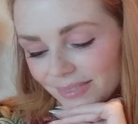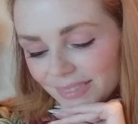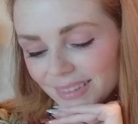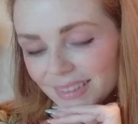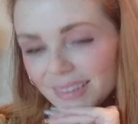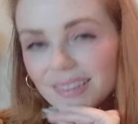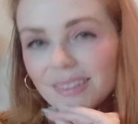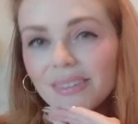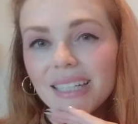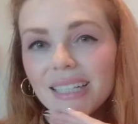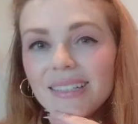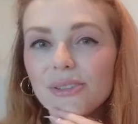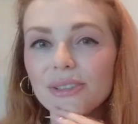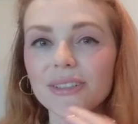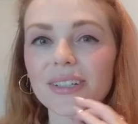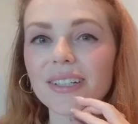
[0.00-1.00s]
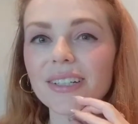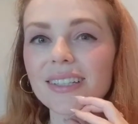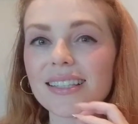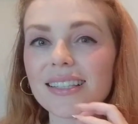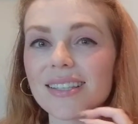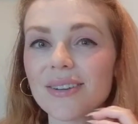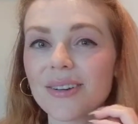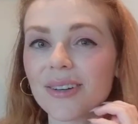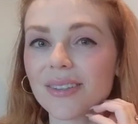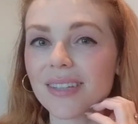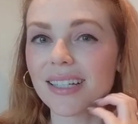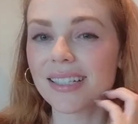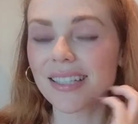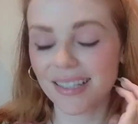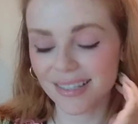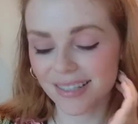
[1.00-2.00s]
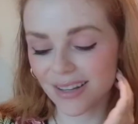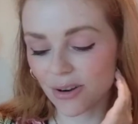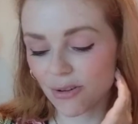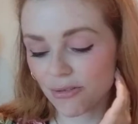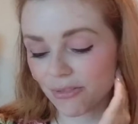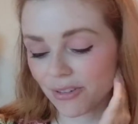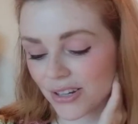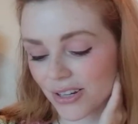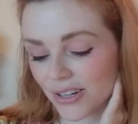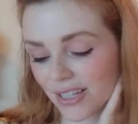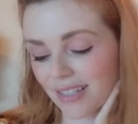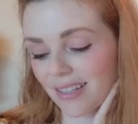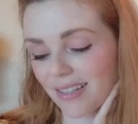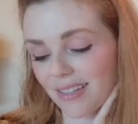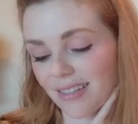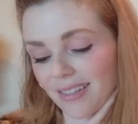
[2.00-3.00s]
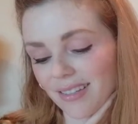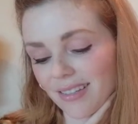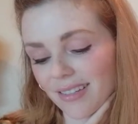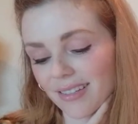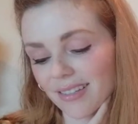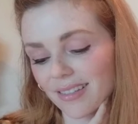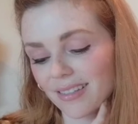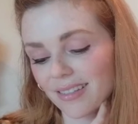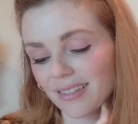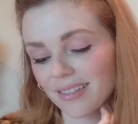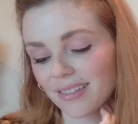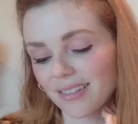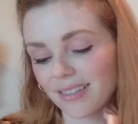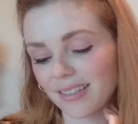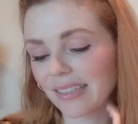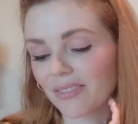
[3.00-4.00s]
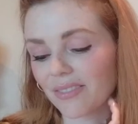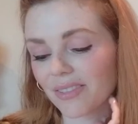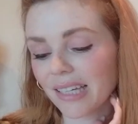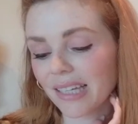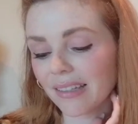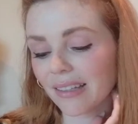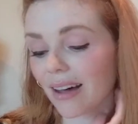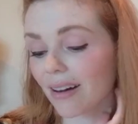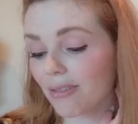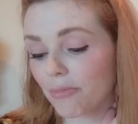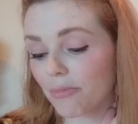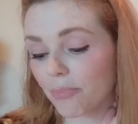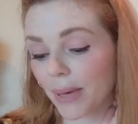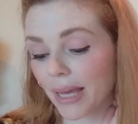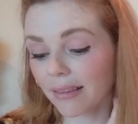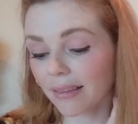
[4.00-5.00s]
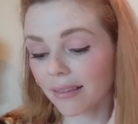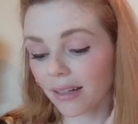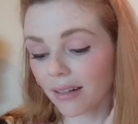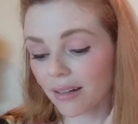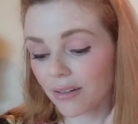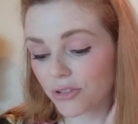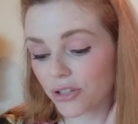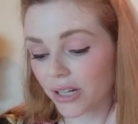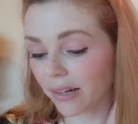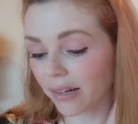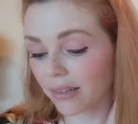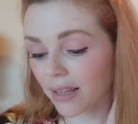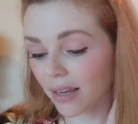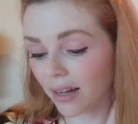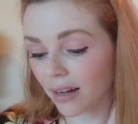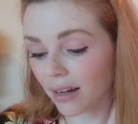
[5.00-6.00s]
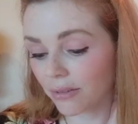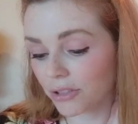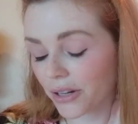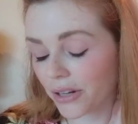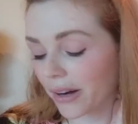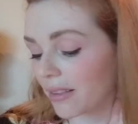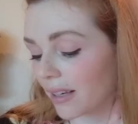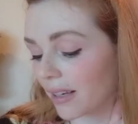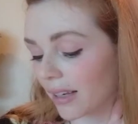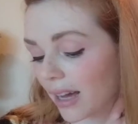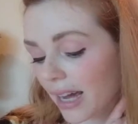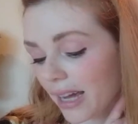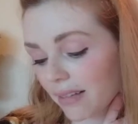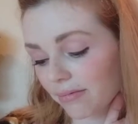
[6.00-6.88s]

Living in truth as your authentic self and just living in love, being the love, sharing the love, sharing the light.